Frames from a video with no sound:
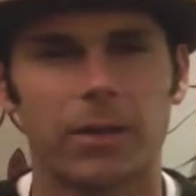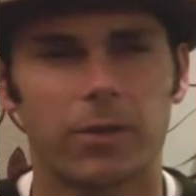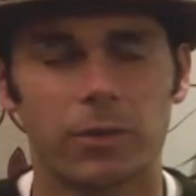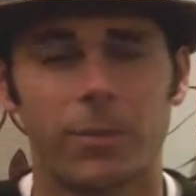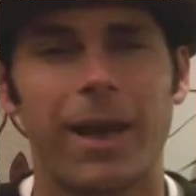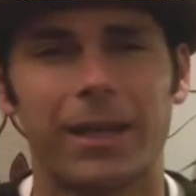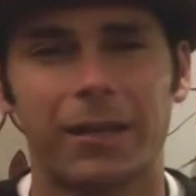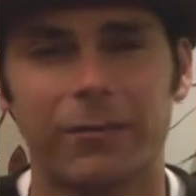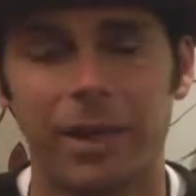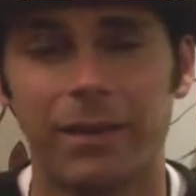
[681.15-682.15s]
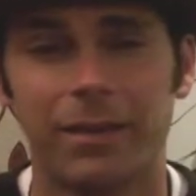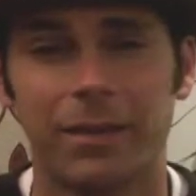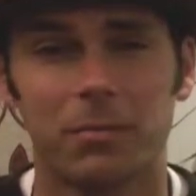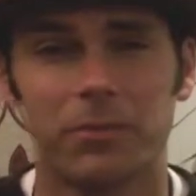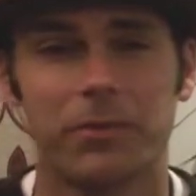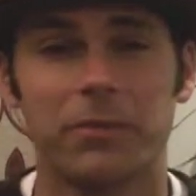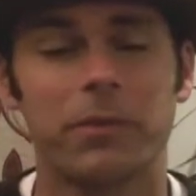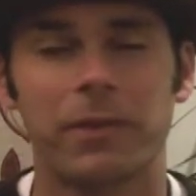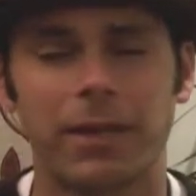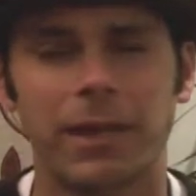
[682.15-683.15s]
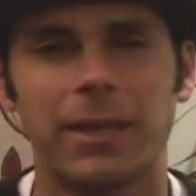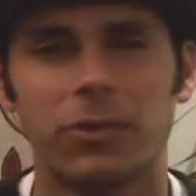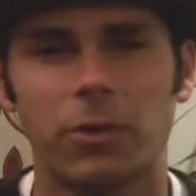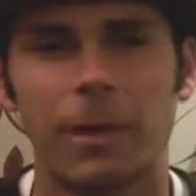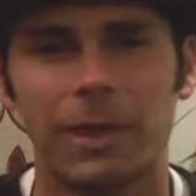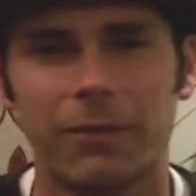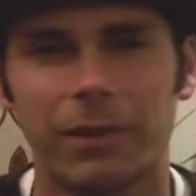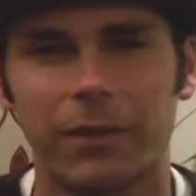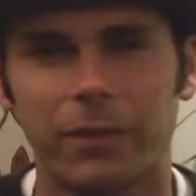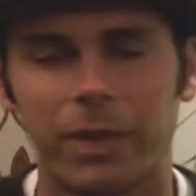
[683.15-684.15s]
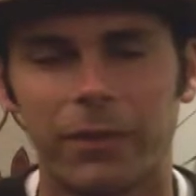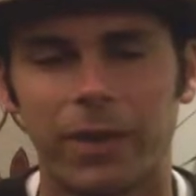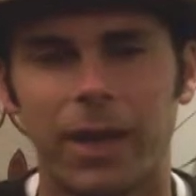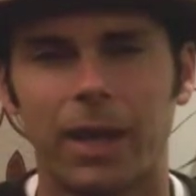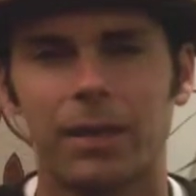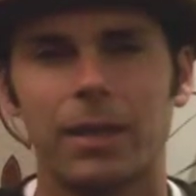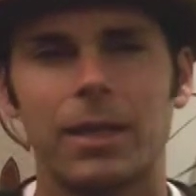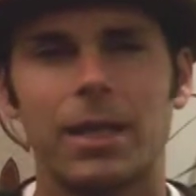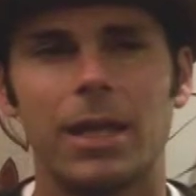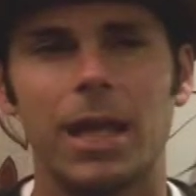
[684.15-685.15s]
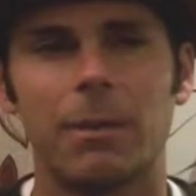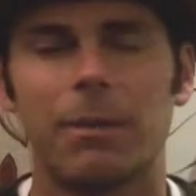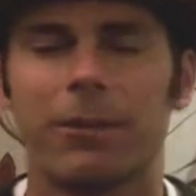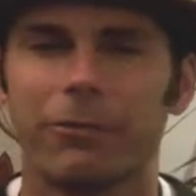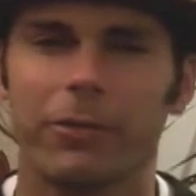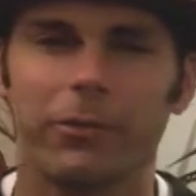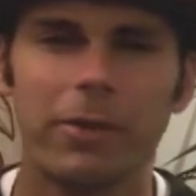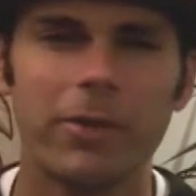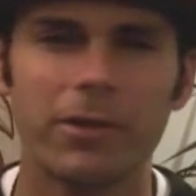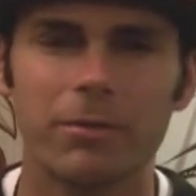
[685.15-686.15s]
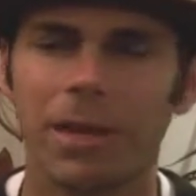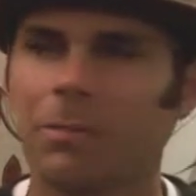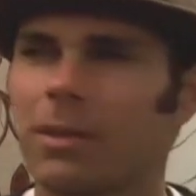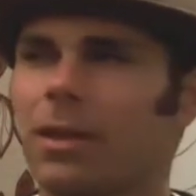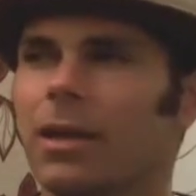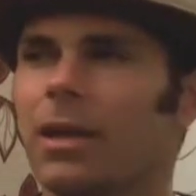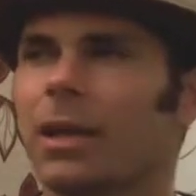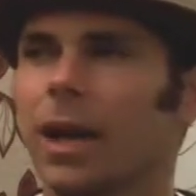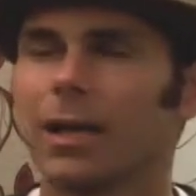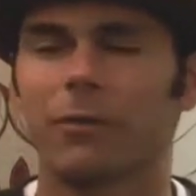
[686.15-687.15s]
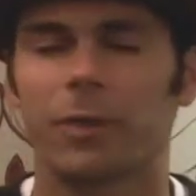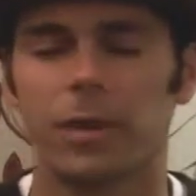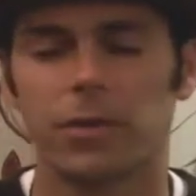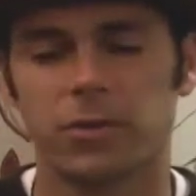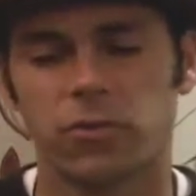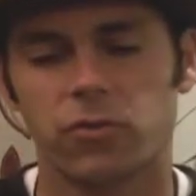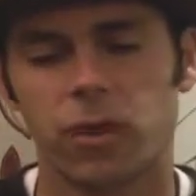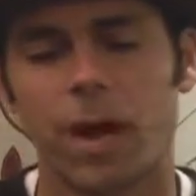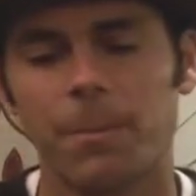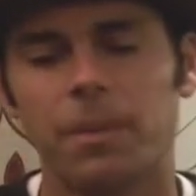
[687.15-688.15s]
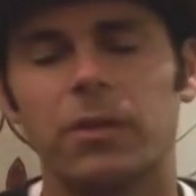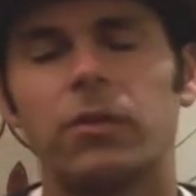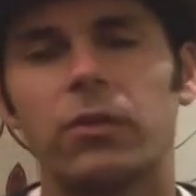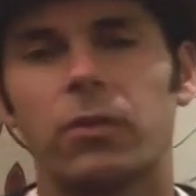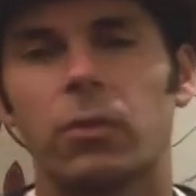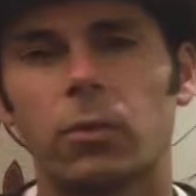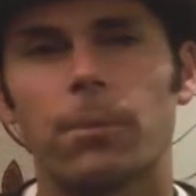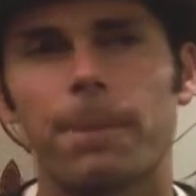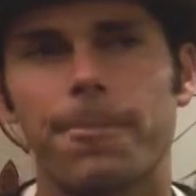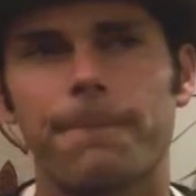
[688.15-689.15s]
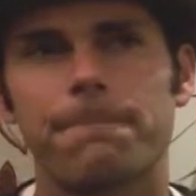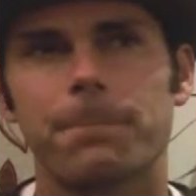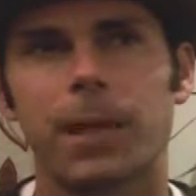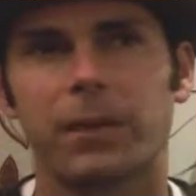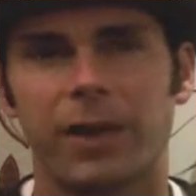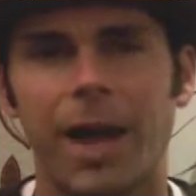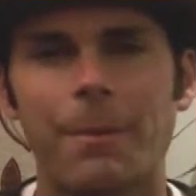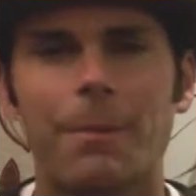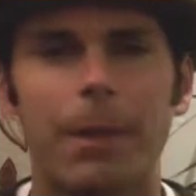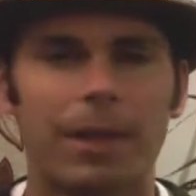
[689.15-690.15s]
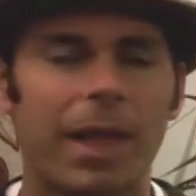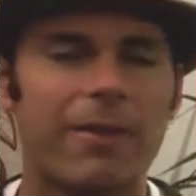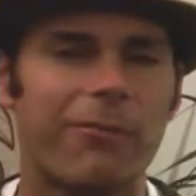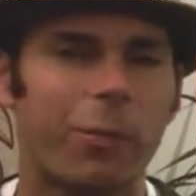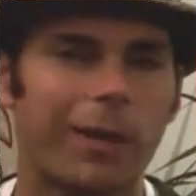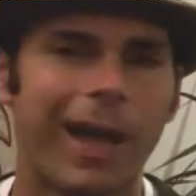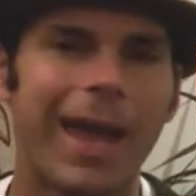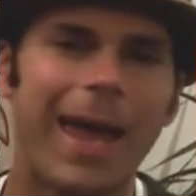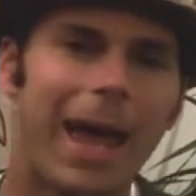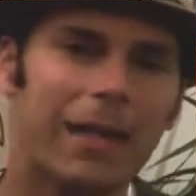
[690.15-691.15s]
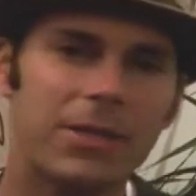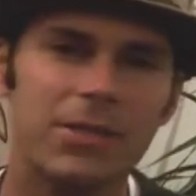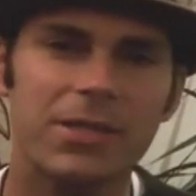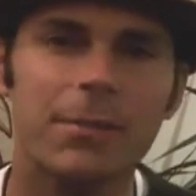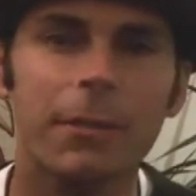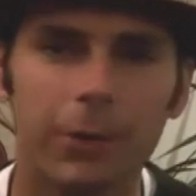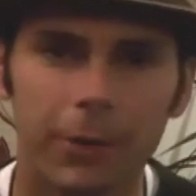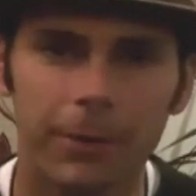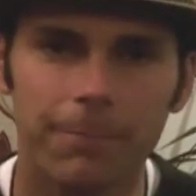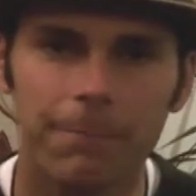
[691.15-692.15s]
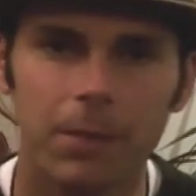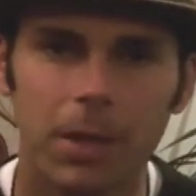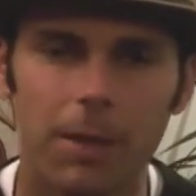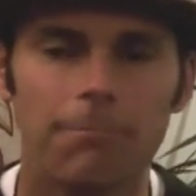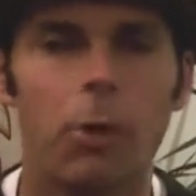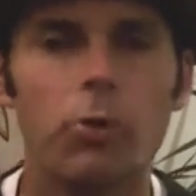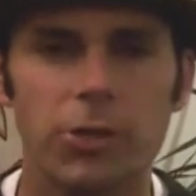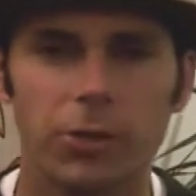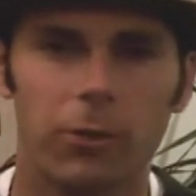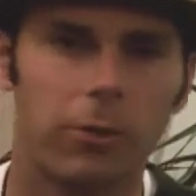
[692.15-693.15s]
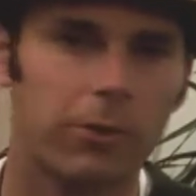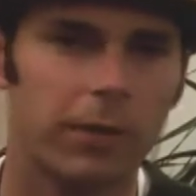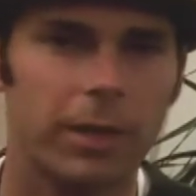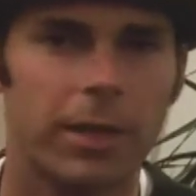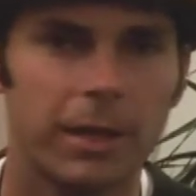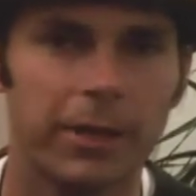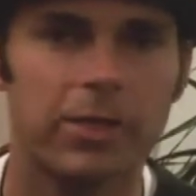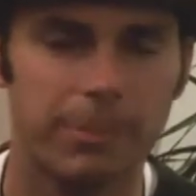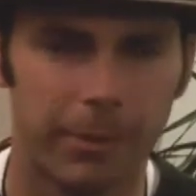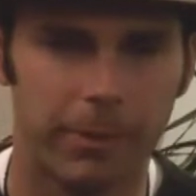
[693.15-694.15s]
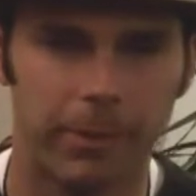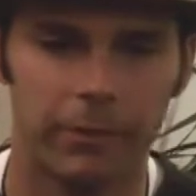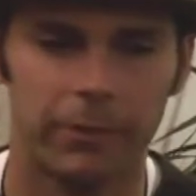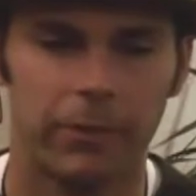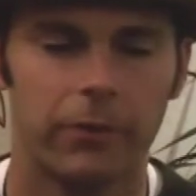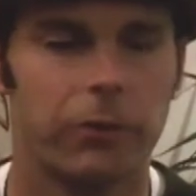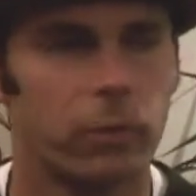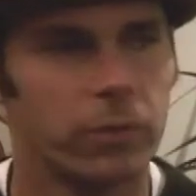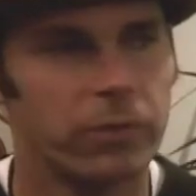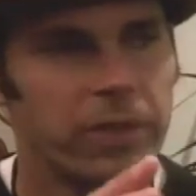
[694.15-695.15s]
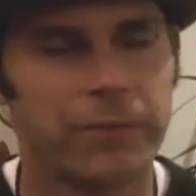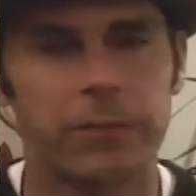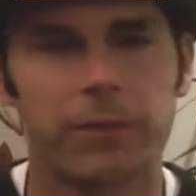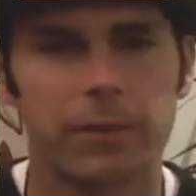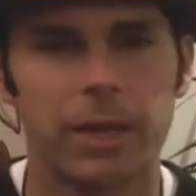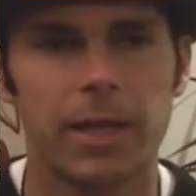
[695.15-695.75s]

traumatic event that was different than any traumatic events I'd ever had. But my frustration made me kind of just drop into a time in my life when I had a similar emotional experience. So different